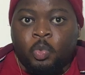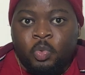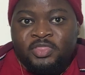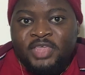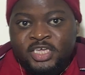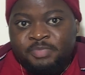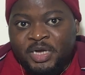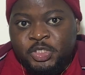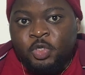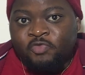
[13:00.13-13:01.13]
So with the
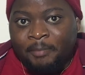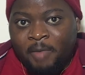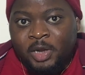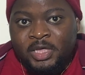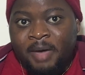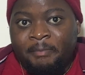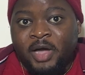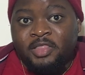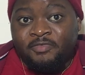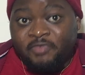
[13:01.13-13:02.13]
expansion of the Mali
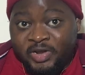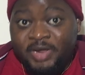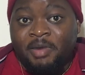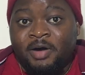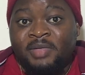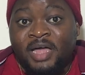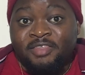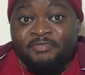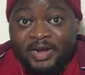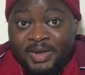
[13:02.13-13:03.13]
Empire, the Farima
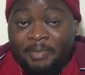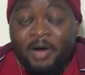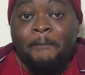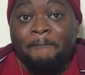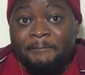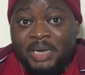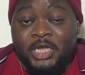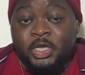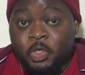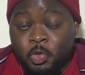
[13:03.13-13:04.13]
and the Farimba
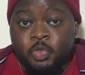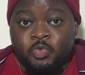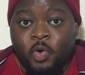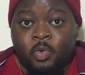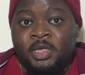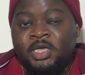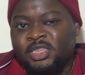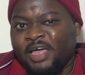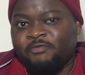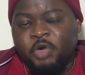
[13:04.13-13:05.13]
played a huge role.
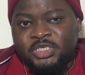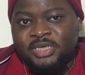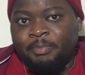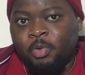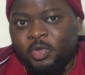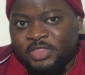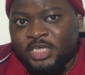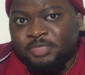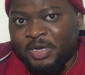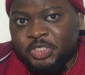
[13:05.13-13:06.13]
Like, for example,
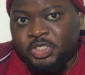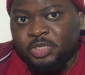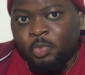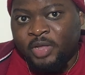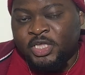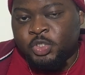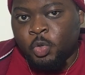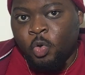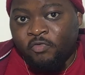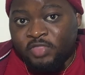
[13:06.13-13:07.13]
with the expansion where they
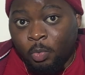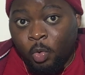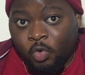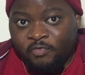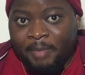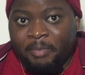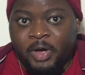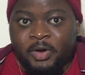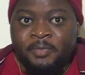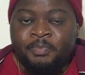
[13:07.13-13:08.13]
took over the Wolof
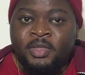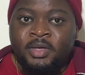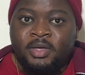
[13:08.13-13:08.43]
Empire,